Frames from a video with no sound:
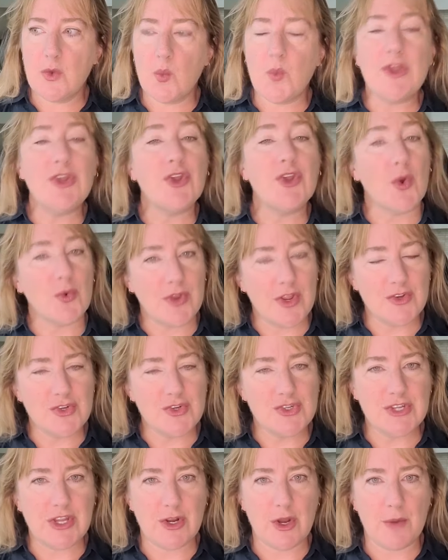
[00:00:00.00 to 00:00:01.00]
we don't
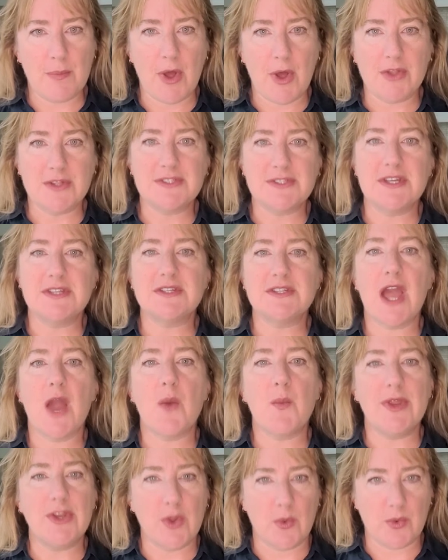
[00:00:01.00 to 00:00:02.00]
understand our policies
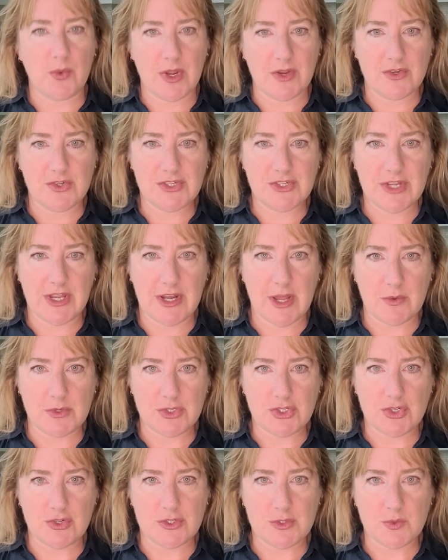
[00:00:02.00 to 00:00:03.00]
and we don't understand how
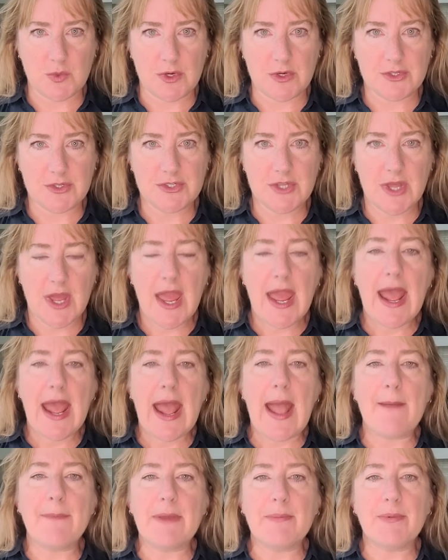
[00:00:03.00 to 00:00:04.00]
insurance works.
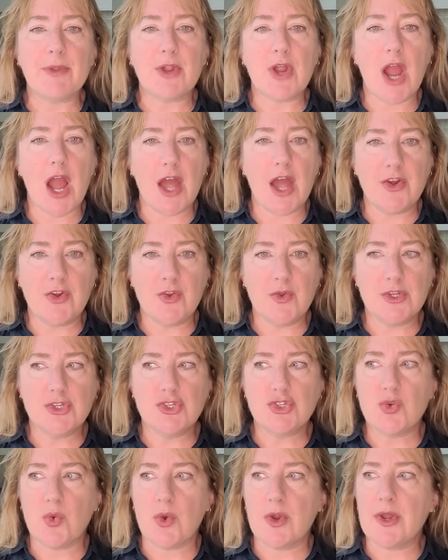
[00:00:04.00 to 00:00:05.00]
And people are
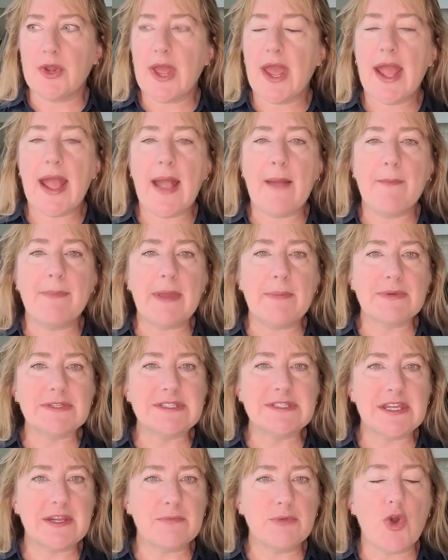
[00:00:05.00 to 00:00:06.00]
underinsured. And people
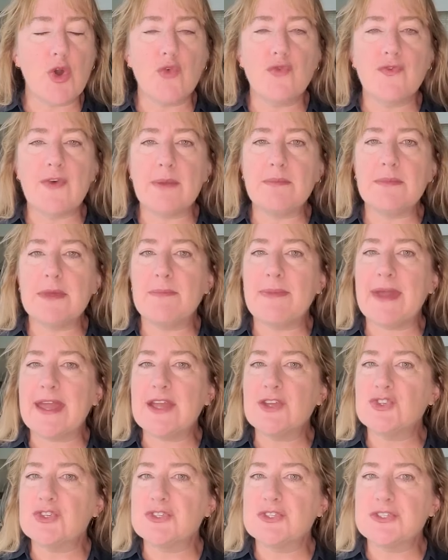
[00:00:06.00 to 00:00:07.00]
set up GoFundMe
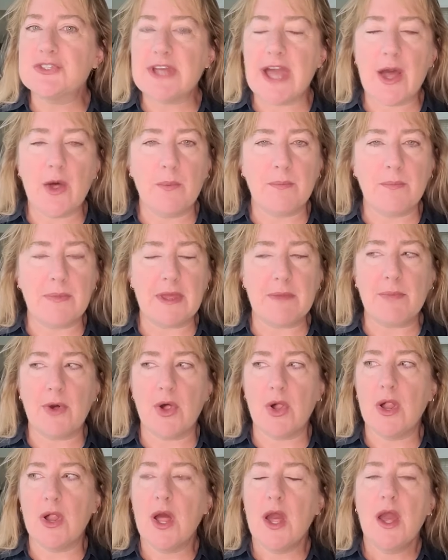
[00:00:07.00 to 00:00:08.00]
pages to help
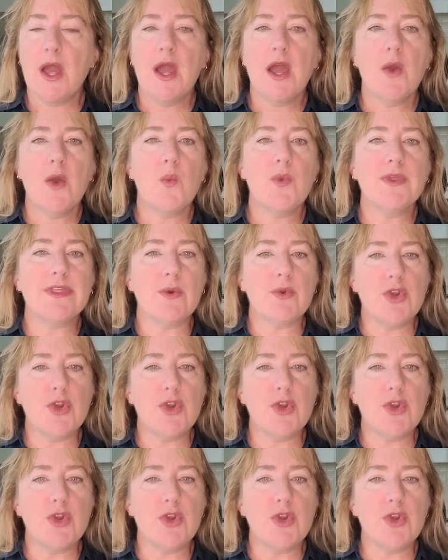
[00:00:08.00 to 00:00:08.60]
people without